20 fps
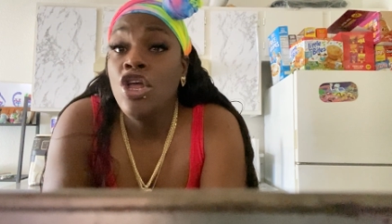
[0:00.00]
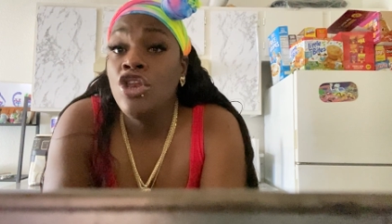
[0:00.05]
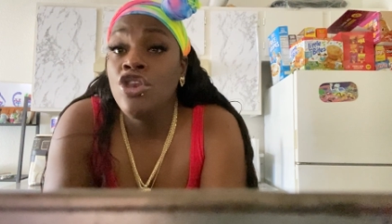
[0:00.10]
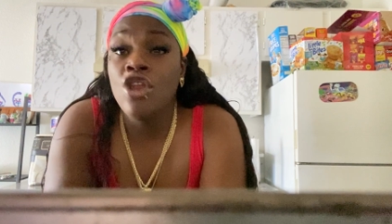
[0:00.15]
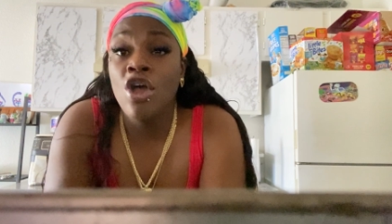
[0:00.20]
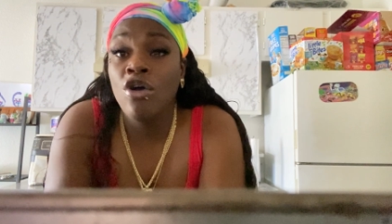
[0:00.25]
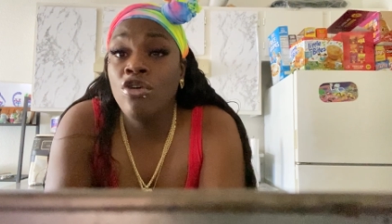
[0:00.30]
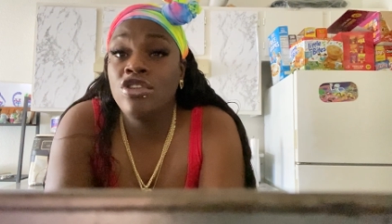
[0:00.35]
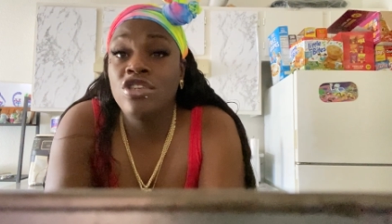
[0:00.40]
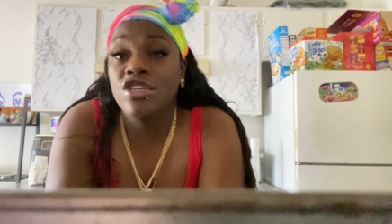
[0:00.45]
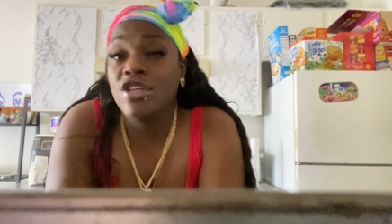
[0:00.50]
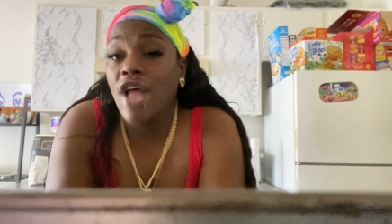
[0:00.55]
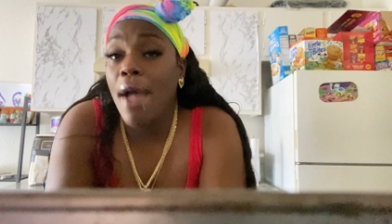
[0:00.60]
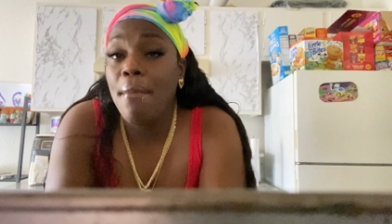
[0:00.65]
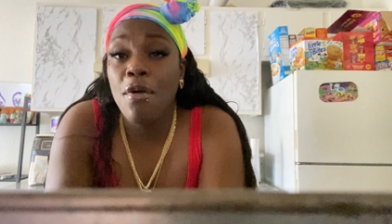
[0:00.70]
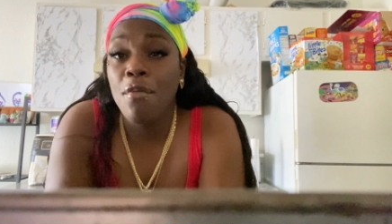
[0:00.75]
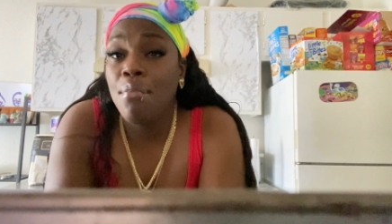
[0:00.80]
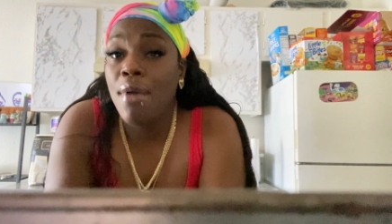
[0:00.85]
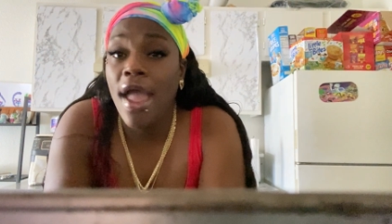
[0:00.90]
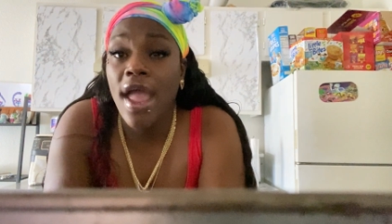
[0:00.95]
no
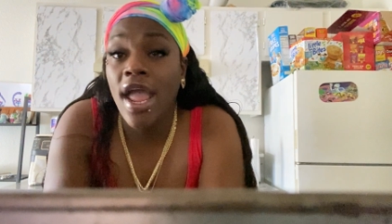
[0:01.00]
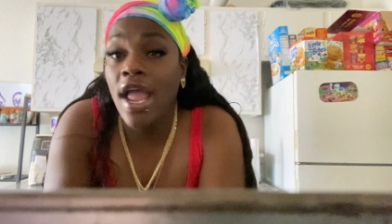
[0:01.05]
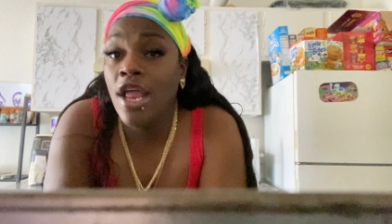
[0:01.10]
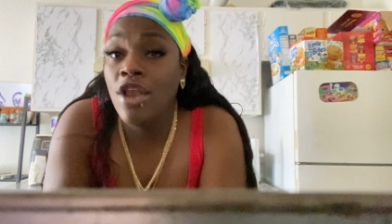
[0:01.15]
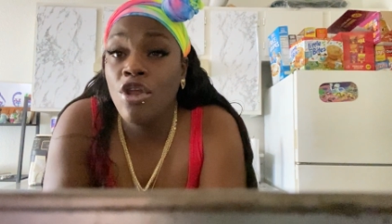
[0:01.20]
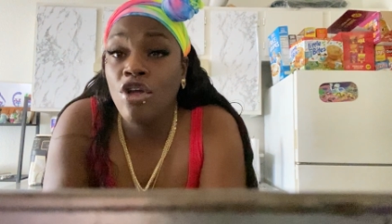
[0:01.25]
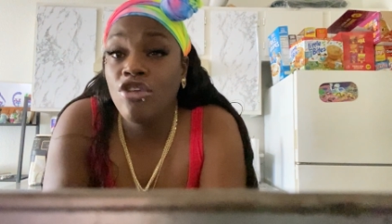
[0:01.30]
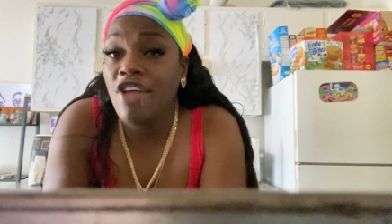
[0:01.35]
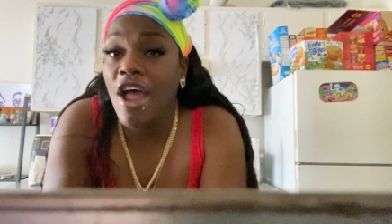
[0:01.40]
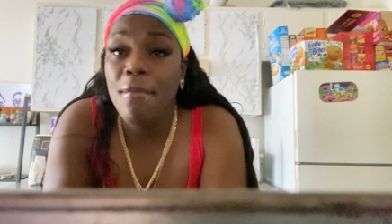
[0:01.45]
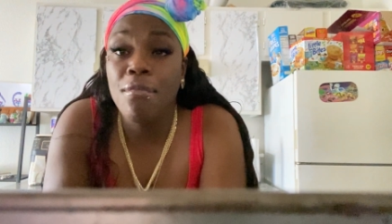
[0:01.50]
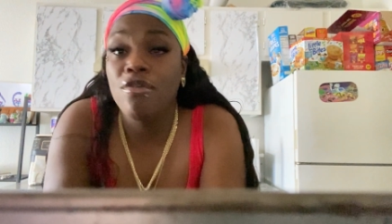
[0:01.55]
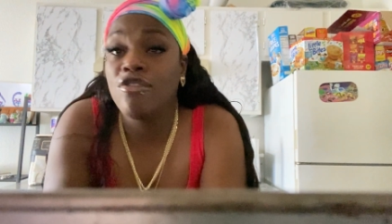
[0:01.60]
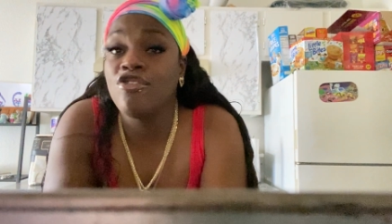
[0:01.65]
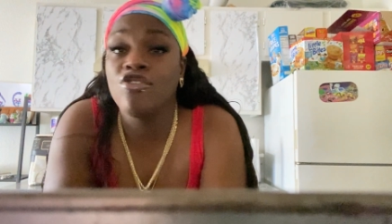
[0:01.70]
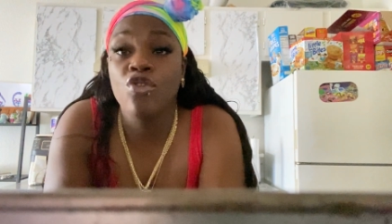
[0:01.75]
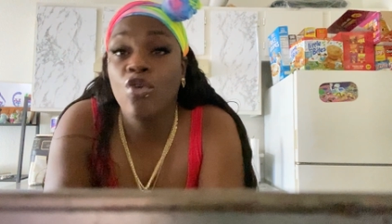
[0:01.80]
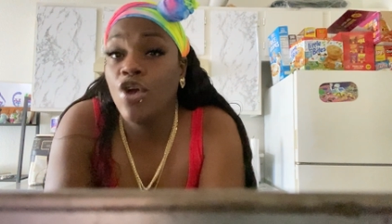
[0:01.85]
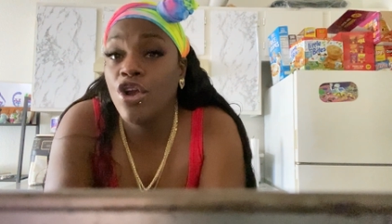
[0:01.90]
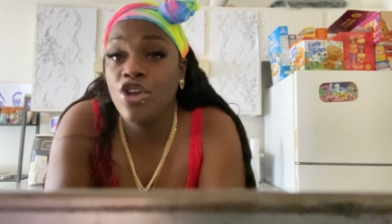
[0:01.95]
type of pain, no type of
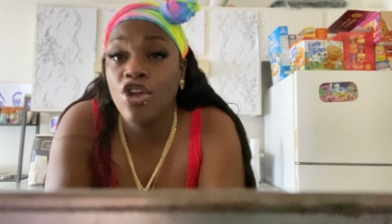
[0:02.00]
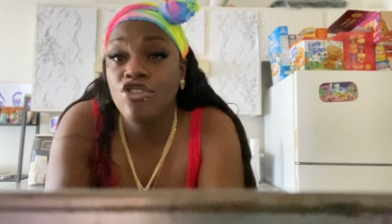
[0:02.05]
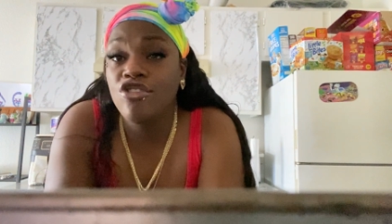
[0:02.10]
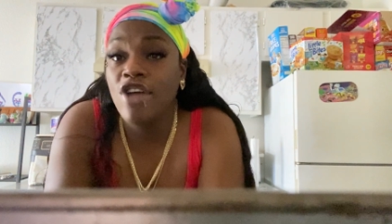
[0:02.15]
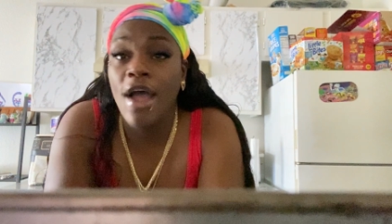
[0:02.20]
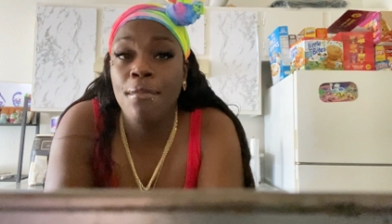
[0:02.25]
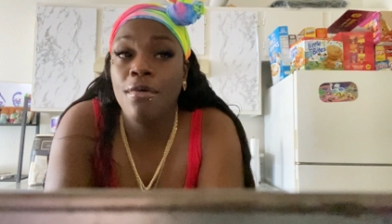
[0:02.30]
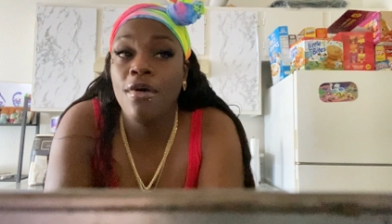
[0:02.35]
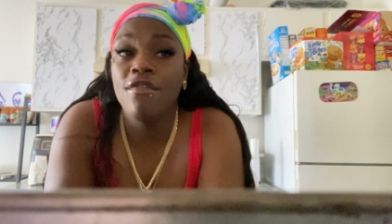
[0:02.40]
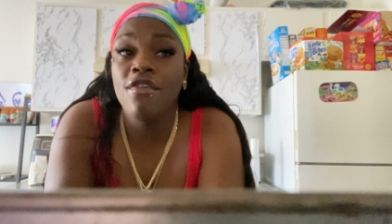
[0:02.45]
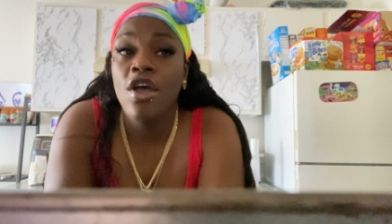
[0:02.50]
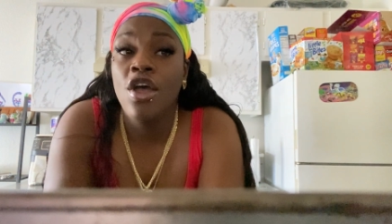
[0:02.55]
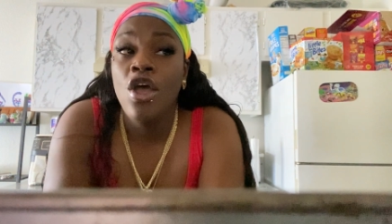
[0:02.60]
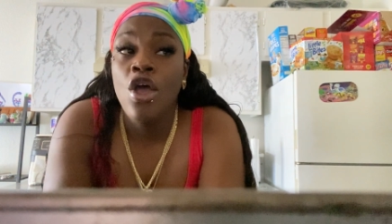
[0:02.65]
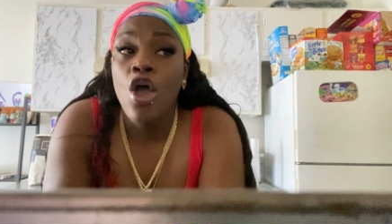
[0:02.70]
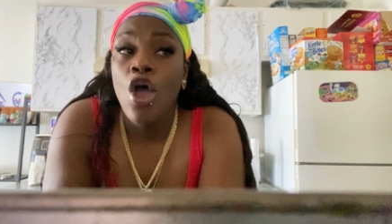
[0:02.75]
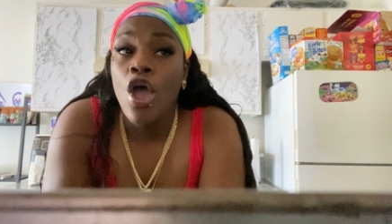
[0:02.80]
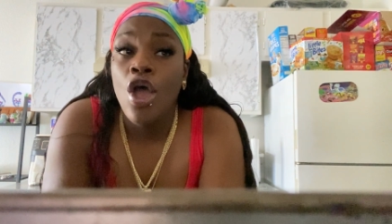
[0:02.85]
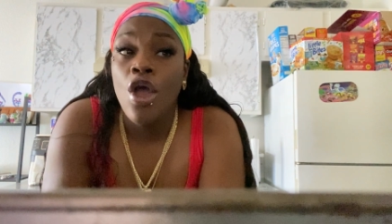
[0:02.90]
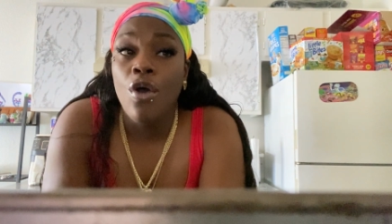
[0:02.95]
sore, no type of
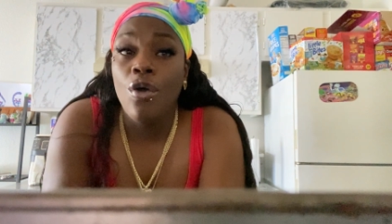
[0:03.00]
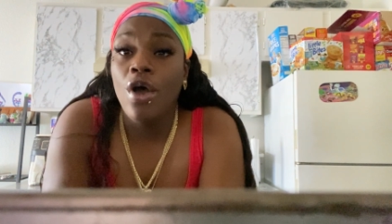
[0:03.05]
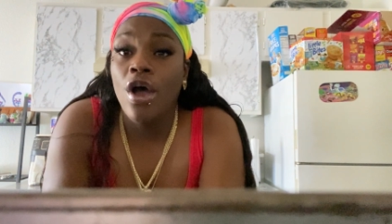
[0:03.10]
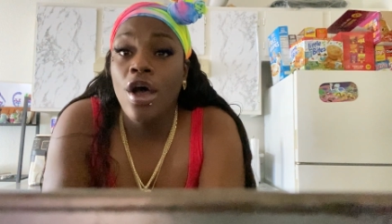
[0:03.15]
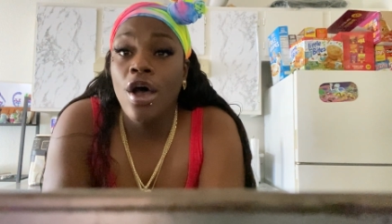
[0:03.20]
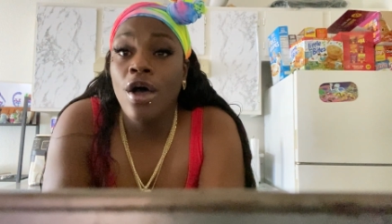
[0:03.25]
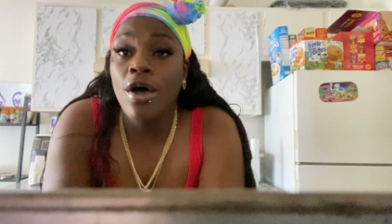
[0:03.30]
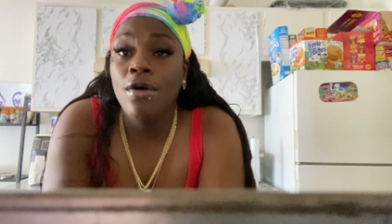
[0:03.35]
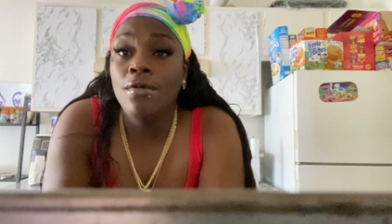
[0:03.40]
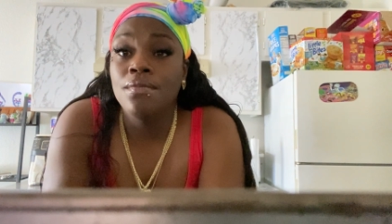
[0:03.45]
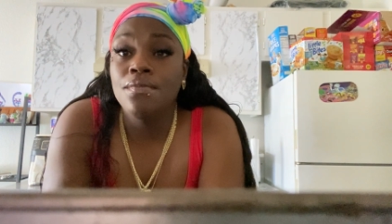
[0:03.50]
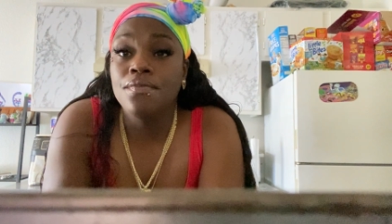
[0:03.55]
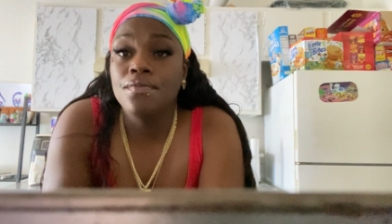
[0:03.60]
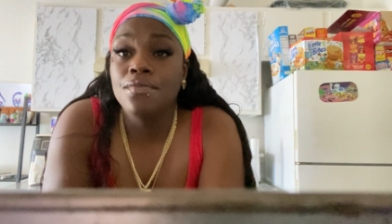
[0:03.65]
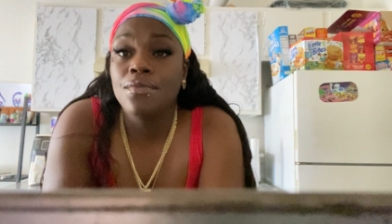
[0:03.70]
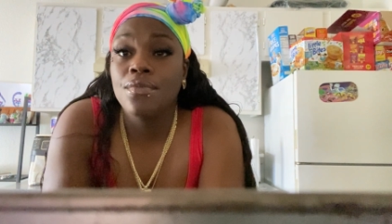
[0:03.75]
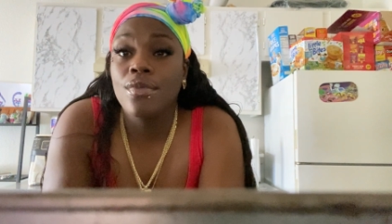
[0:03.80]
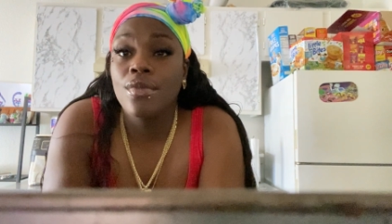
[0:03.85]
um